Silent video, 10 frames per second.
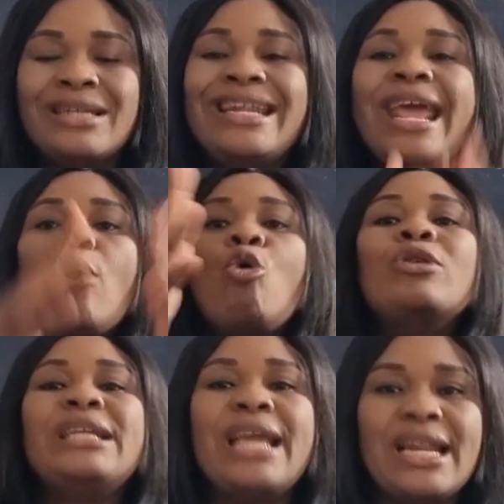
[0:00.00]
they
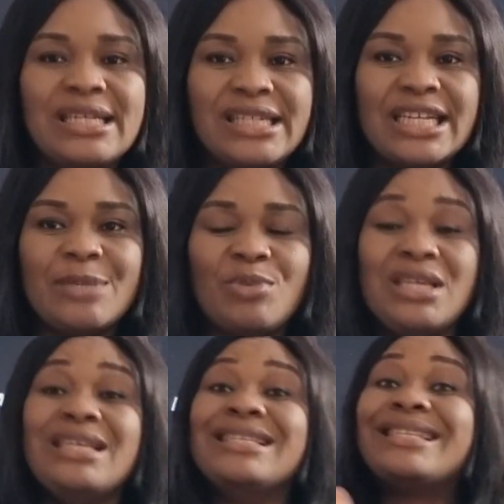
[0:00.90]
own the
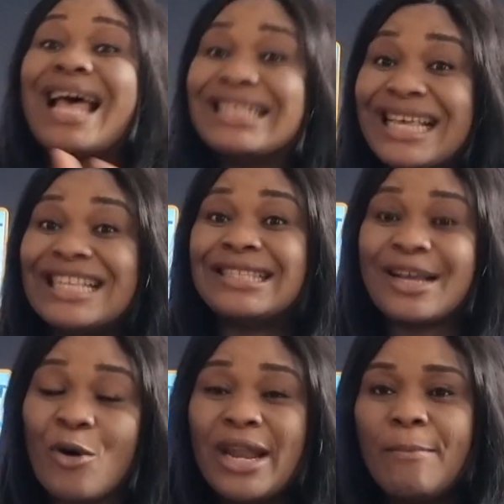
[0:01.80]
NHSP. Is that a
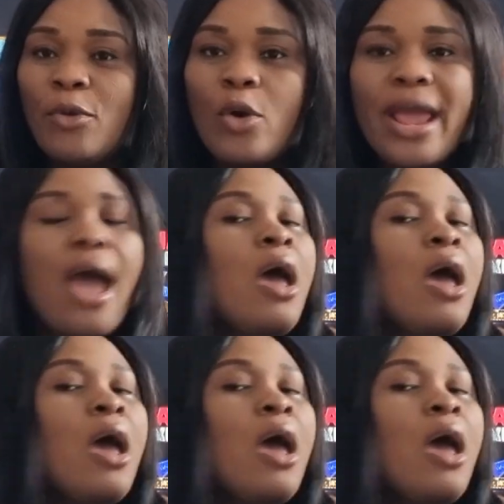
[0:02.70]
second employer?